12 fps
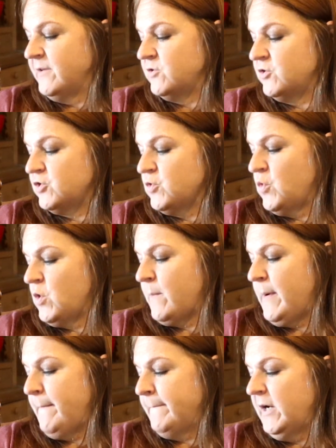
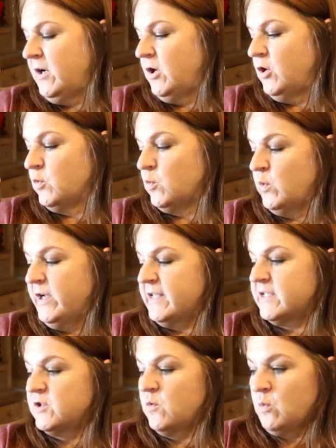Storm Ball
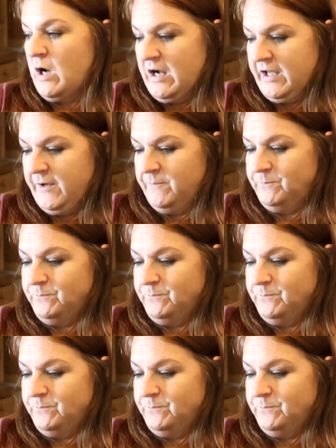Wrist Rocket.